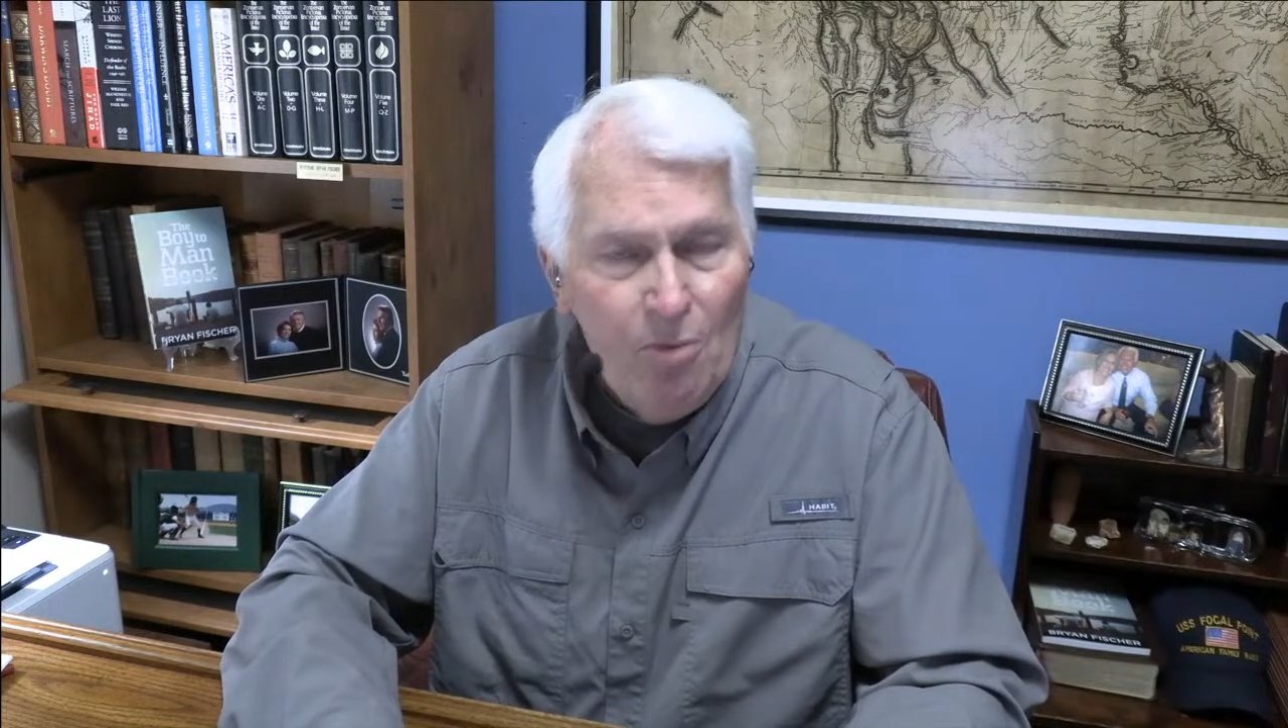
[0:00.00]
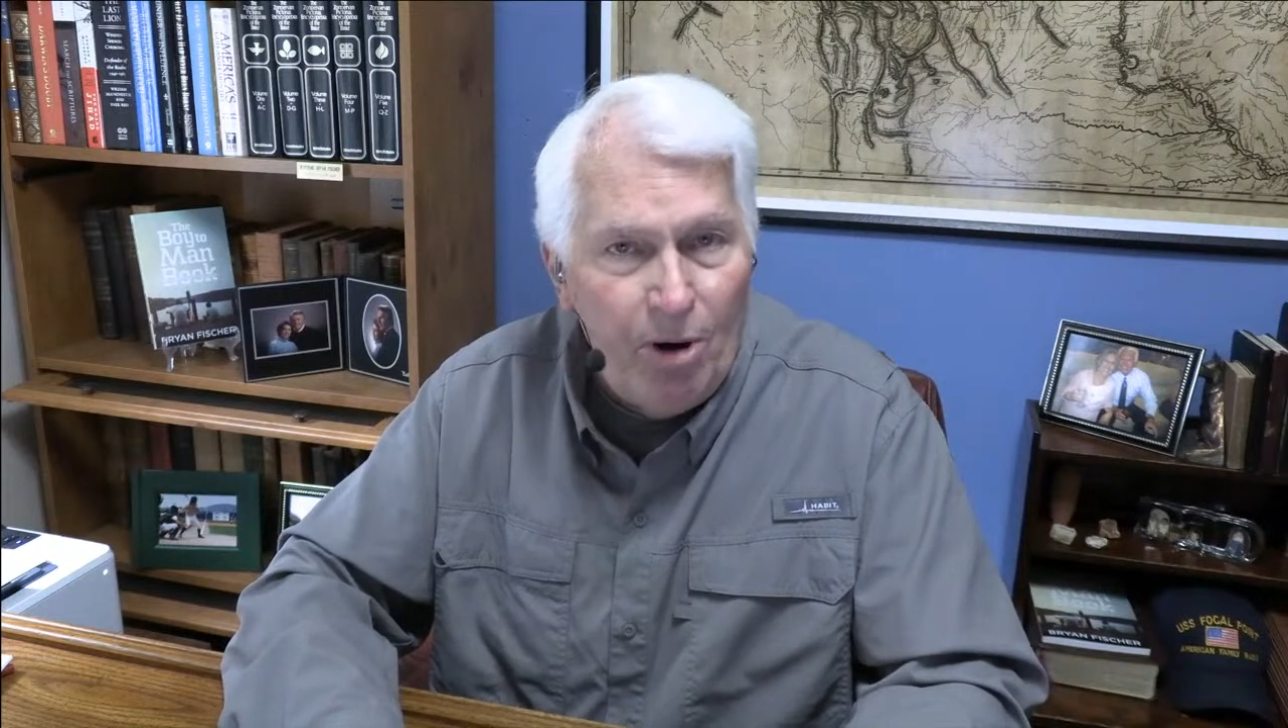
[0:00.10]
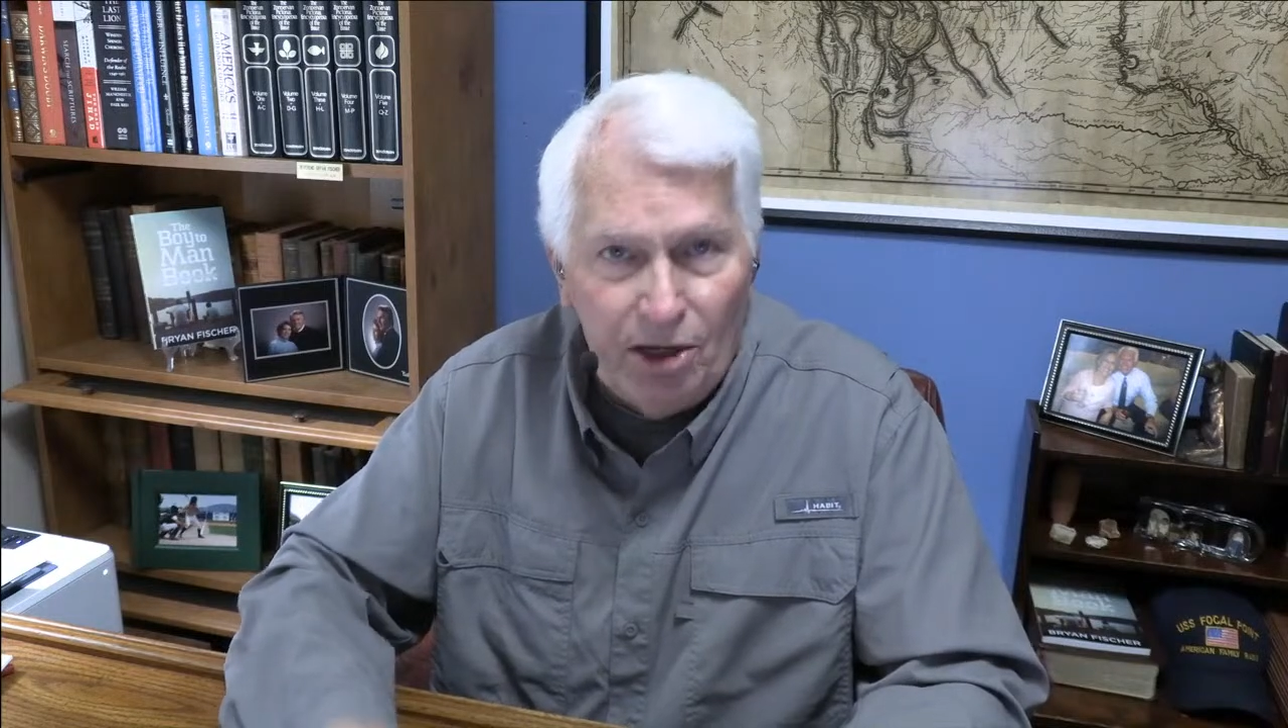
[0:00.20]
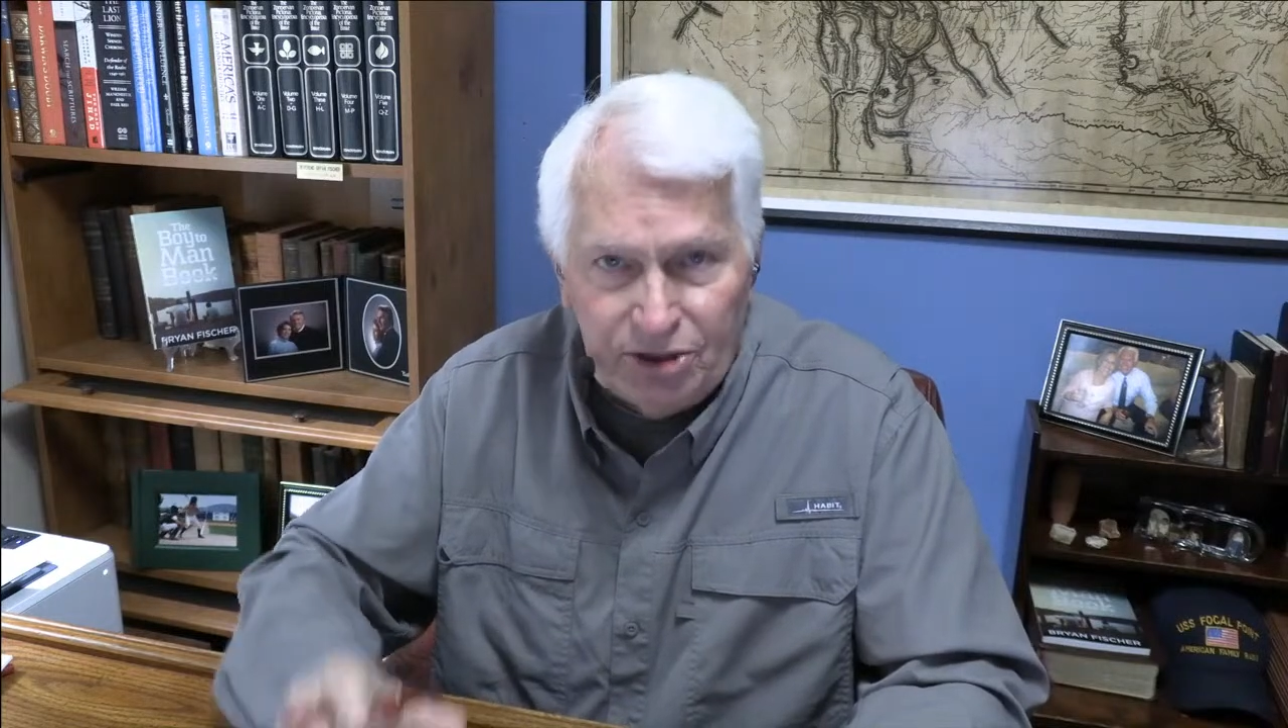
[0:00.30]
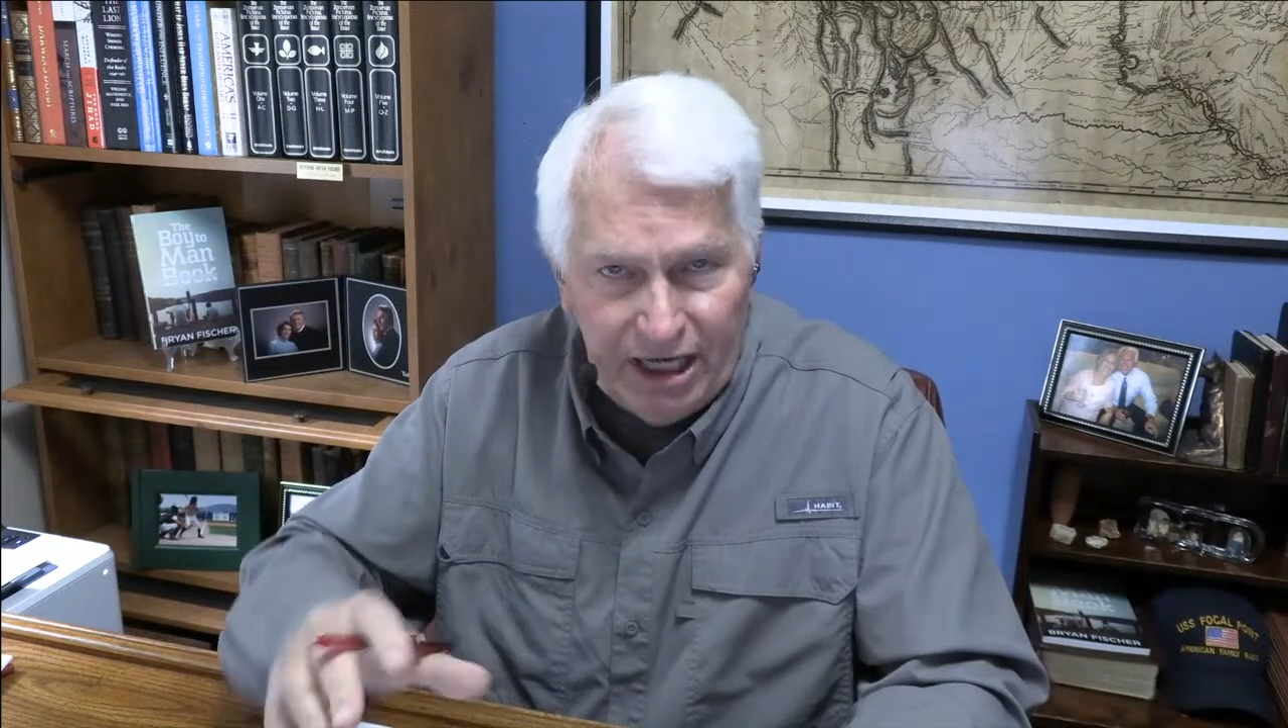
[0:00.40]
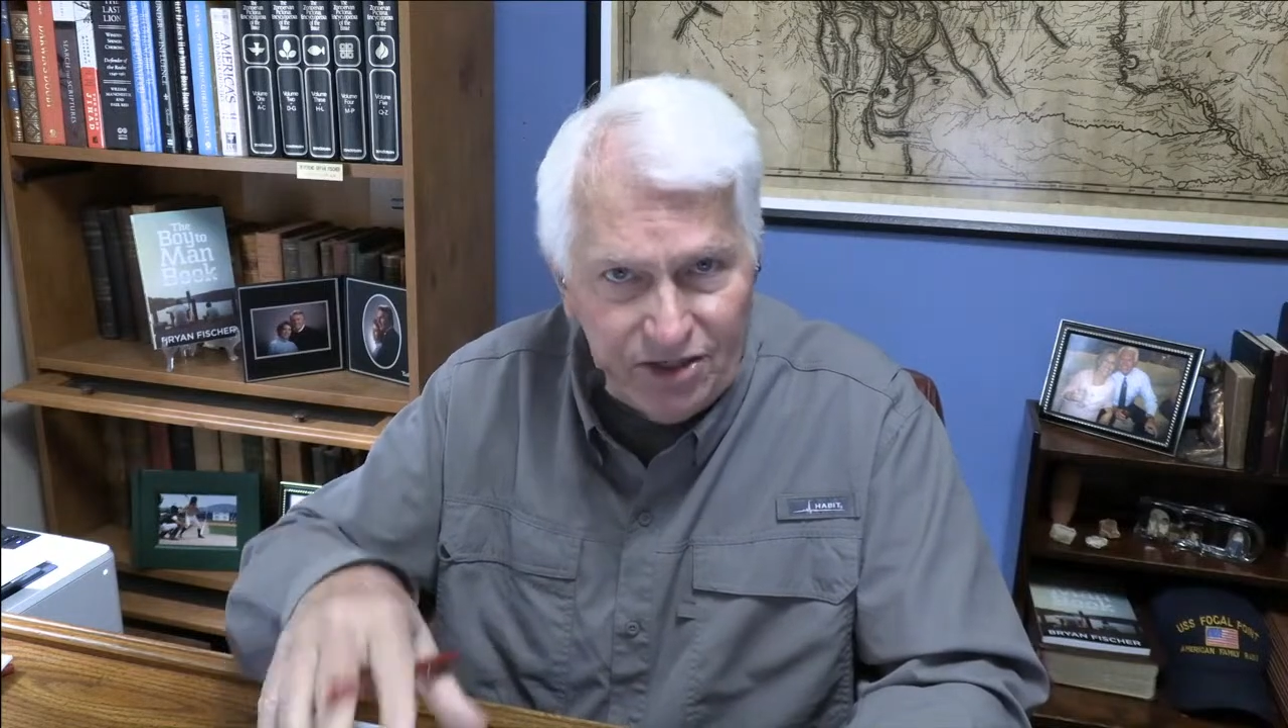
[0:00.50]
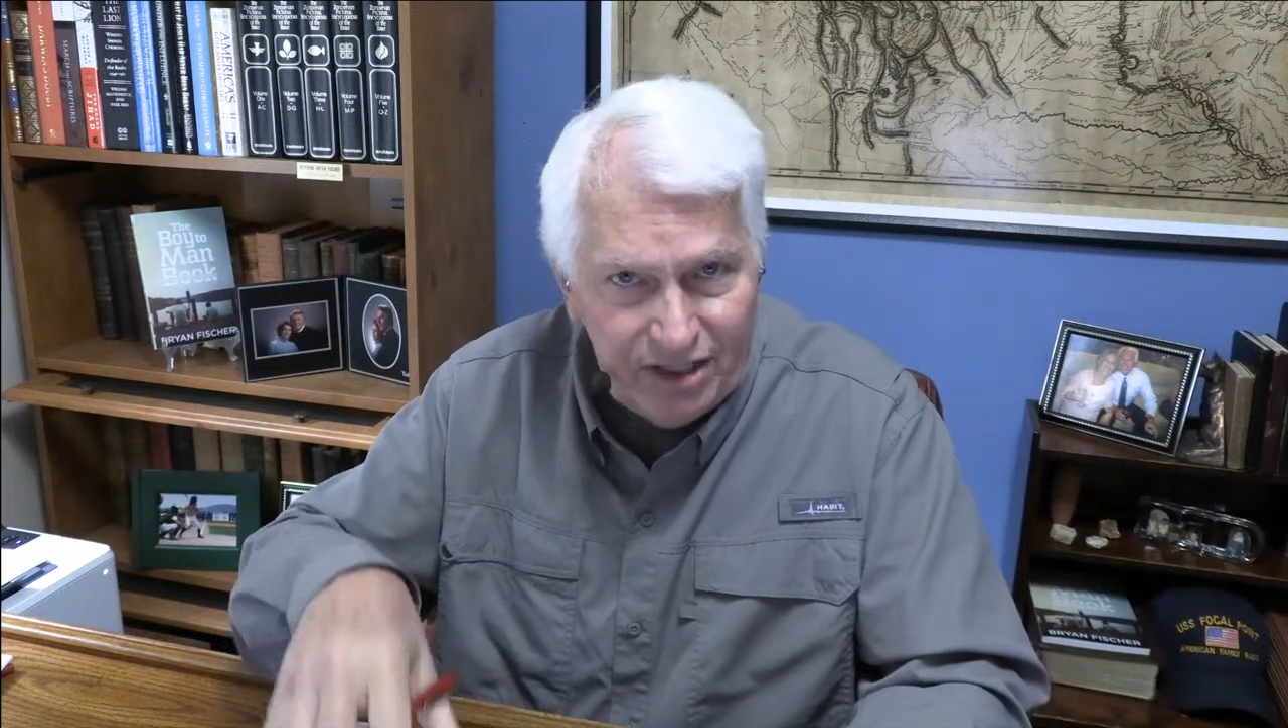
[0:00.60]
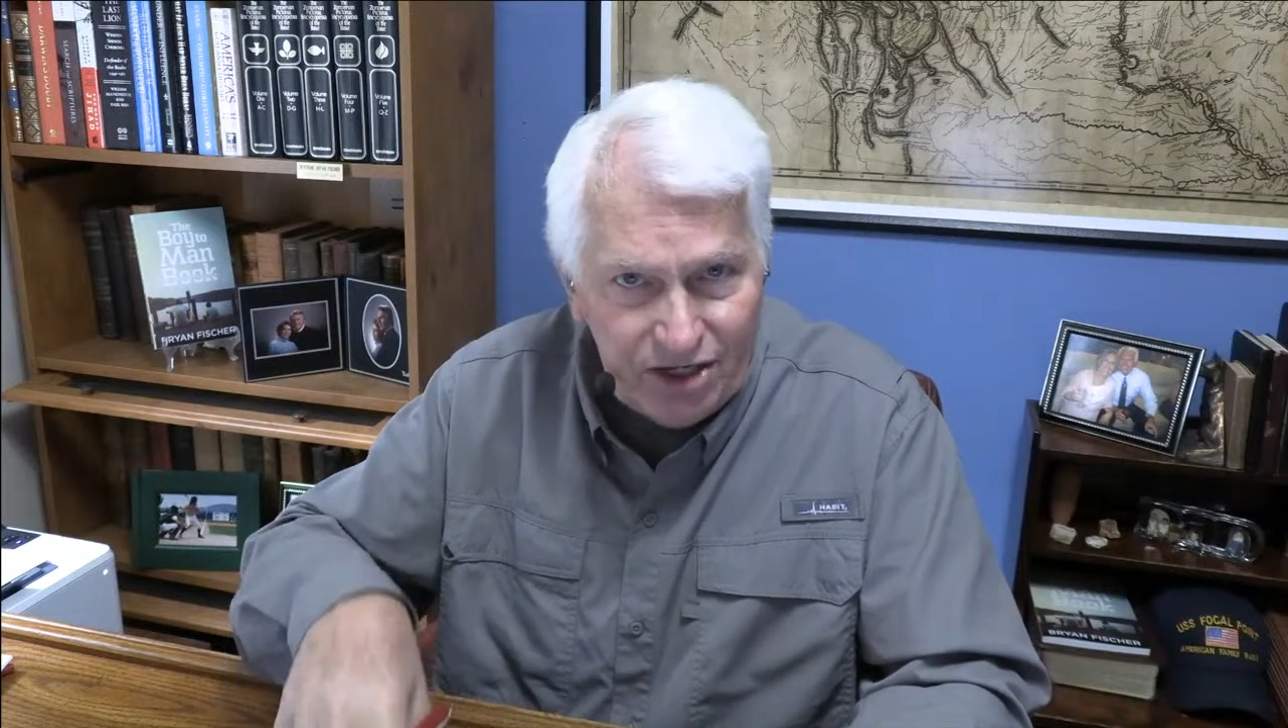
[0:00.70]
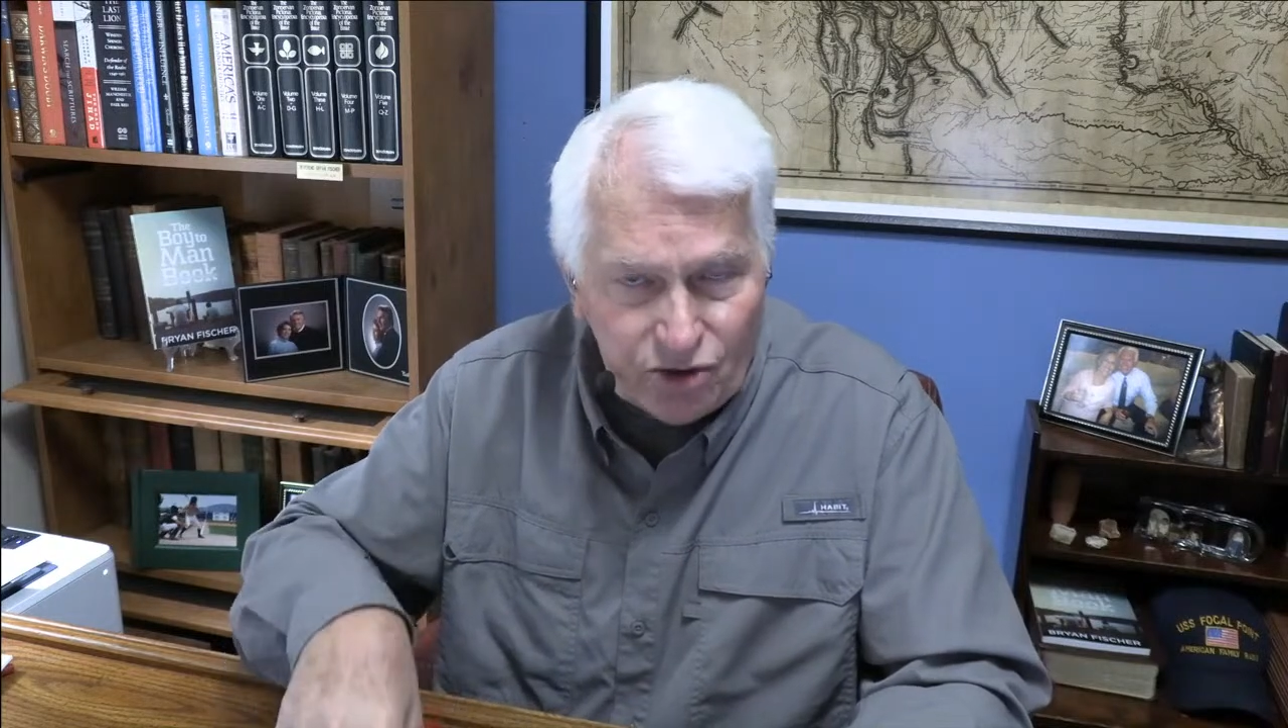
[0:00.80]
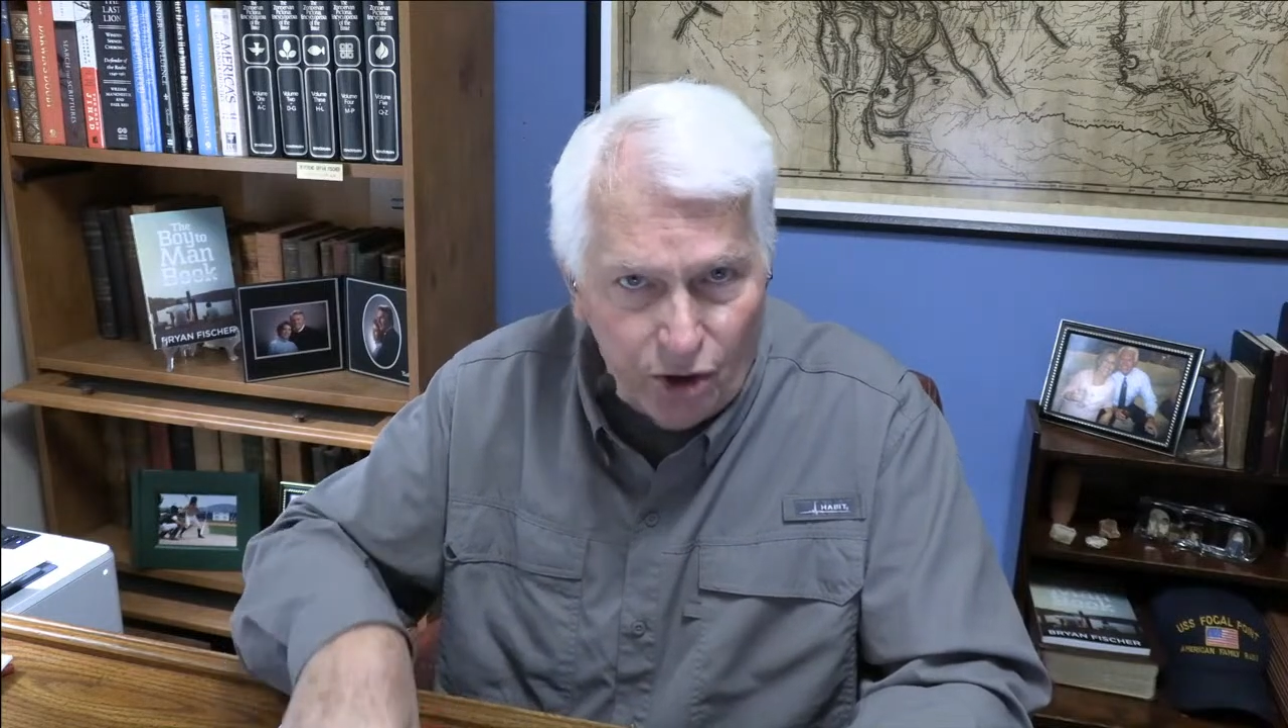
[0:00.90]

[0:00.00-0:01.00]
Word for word: Paul says this